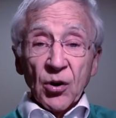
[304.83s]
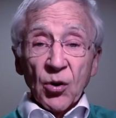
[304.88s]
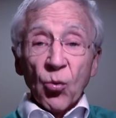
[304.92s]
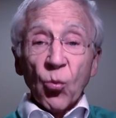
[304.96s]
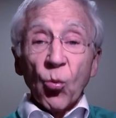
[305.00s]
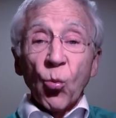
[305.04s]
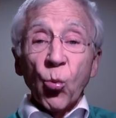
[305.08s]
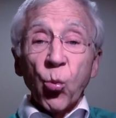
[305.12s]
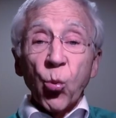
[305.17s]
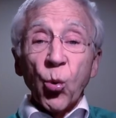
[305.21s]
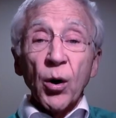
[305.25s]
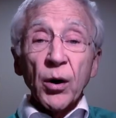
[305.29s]

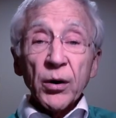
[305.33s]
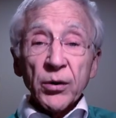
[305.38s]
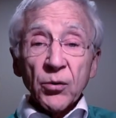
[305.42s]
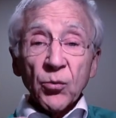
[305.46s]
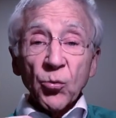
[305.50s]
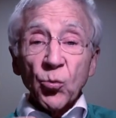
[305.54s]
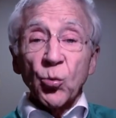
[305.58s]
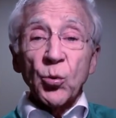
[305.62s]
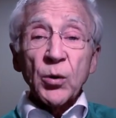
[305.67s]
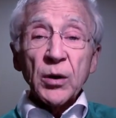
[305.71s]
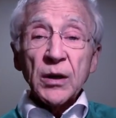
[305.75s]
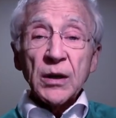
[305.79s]
what
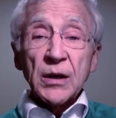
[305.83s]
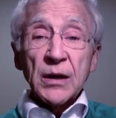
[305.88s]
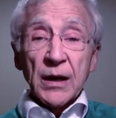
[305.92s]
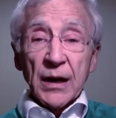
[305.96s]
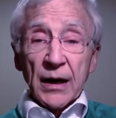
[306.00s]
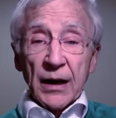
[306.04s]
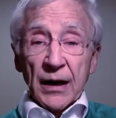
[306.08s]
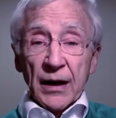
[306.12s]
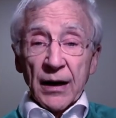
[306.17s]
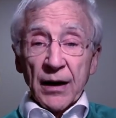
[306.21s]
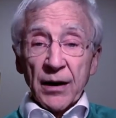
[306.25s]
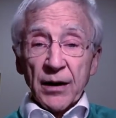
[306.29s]
we
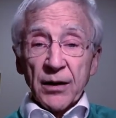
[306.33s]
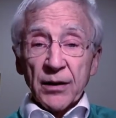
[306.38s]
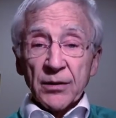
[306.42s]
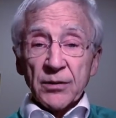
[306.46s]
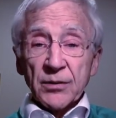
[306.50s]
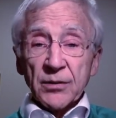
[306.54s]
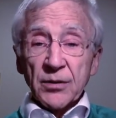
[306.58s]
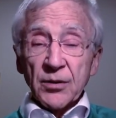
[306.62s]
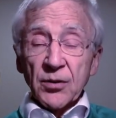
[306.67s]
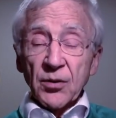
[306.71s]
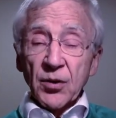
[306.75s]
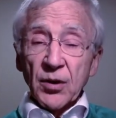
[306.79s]
are,
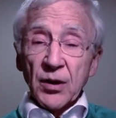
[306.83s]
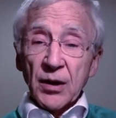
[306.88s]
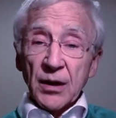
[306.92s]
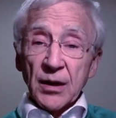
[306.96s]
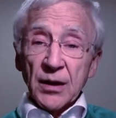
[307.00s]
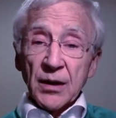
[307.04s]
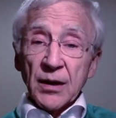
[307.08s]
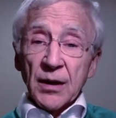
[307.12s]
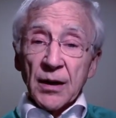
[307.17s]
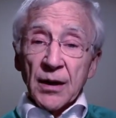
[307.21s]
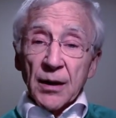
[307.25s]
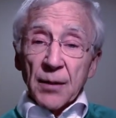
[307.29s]

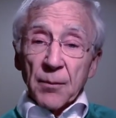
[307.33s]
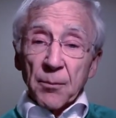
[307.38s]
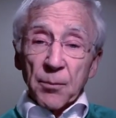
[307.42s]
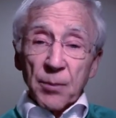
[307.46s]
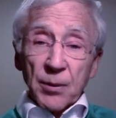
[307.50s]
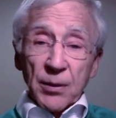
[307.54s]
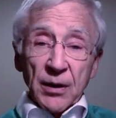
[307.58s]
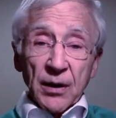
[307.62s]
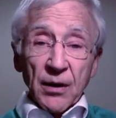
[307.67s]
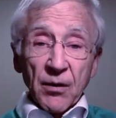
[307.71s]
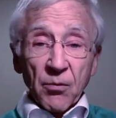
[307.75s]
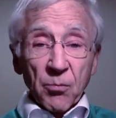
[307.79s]
okay?
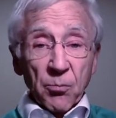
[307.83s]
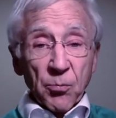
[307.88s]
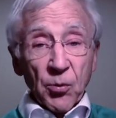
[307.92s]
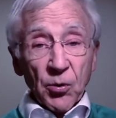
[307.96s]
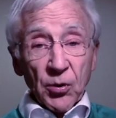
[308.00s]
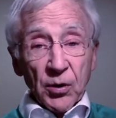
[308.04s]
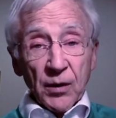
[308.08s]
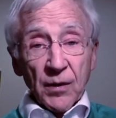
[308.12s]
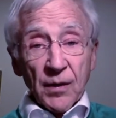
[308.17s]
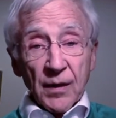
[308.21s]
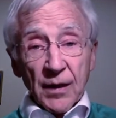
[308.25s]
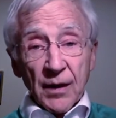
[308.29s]
But he's
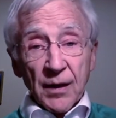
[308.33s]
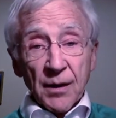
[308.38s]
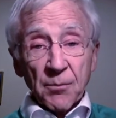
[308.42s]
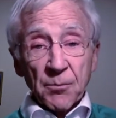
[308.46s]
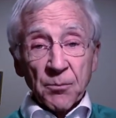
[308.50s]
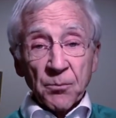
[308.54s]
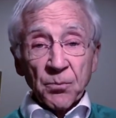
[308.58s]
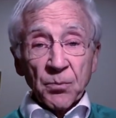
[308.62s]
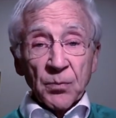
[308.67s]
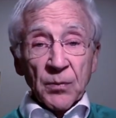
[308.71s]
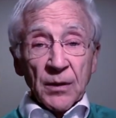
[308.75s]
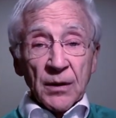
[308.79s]
putting
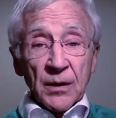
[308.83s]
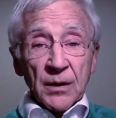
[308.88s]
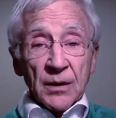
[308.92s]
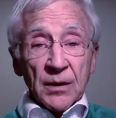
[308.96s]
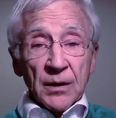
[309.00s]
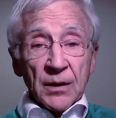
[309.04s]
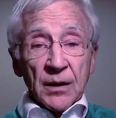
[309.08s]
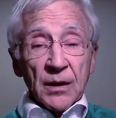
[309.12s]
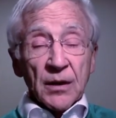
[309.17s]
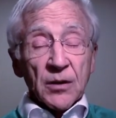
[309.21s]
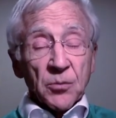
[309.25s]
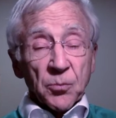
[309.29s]
them,
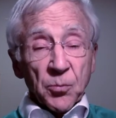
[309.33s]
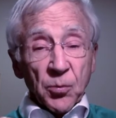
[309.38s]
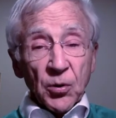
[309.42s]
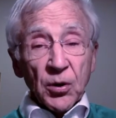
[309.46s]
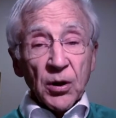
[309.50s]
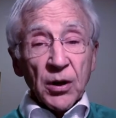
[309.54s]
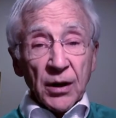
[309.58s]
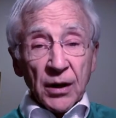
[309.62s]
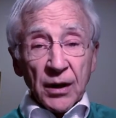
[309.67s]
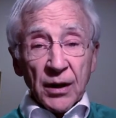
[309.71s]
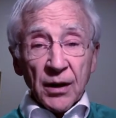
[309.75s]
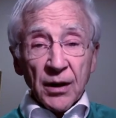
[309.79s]
he's
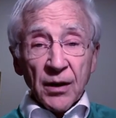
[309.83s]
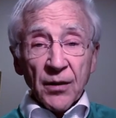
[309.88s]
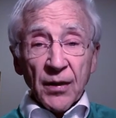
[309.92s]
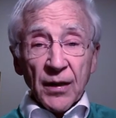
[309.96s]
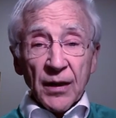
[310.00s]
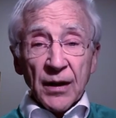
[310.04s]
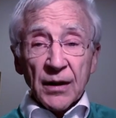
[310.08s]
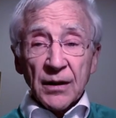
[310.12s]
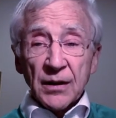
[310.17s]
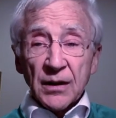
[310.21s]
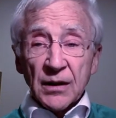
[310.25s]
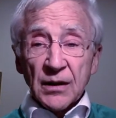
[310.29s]
putting all of
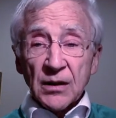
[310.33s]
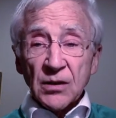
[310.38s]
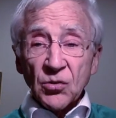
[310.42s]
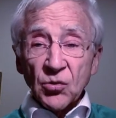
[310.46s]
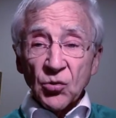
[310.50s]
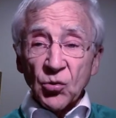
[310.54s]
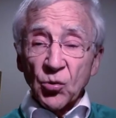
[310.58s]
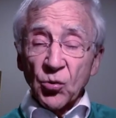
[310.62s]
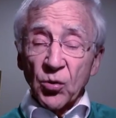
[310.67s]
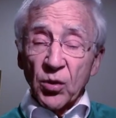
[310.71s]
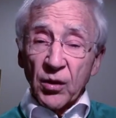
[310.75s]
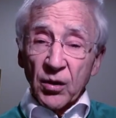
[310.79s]
that
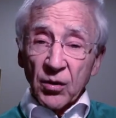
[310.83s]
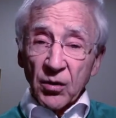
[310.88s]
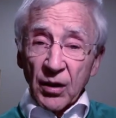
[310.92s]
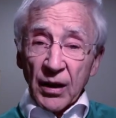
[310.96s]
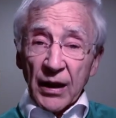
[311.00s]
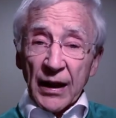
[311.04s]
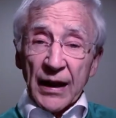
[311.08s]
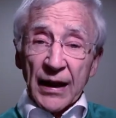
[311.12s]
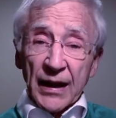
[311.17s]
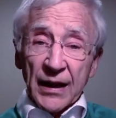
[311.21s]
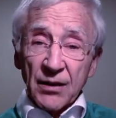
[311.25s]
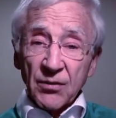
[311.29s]
into the
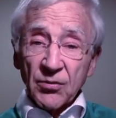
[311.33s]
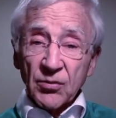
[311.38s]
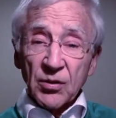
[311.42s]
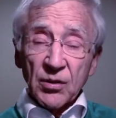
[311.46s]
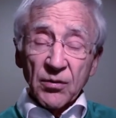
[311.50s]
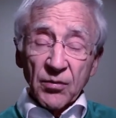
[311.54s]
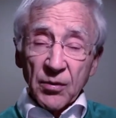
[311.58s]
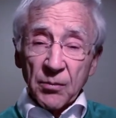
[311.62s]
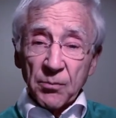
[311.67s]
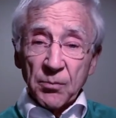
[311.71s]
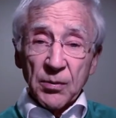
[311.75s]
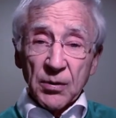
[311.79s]
lives
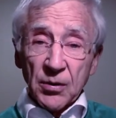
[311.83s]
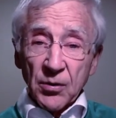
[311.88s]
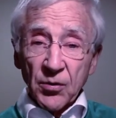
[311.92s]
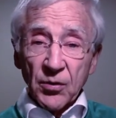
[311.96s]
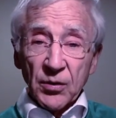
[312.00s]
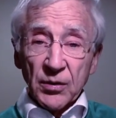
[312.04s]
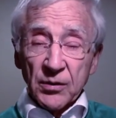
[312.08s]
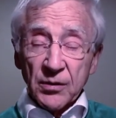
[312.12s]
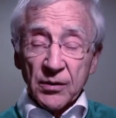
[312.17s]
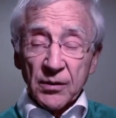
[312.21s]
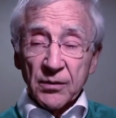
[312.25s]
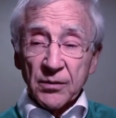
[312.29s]
of the
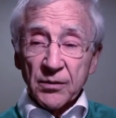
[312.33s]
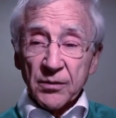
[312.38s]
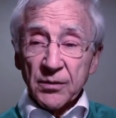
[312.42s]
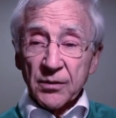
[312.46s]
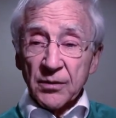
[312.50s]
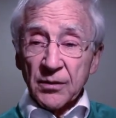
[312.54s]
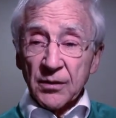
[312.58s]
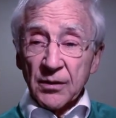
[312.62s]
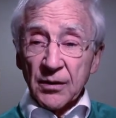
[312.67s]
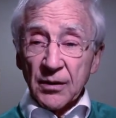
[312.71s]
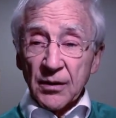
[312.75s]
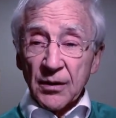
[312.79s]
Puritans,
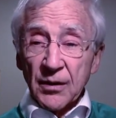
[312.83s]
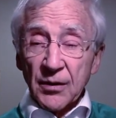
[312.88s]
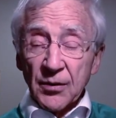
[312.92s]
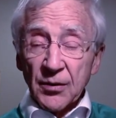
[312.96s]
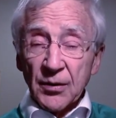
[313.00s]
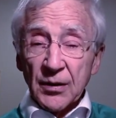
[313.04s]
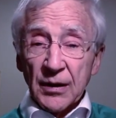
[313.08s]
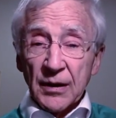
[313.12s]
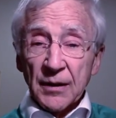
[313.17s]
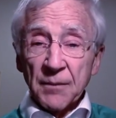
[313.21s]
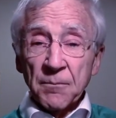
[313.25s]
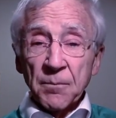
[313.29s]

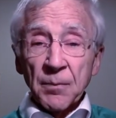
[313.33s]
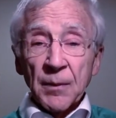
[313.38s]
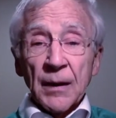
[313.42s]
okay?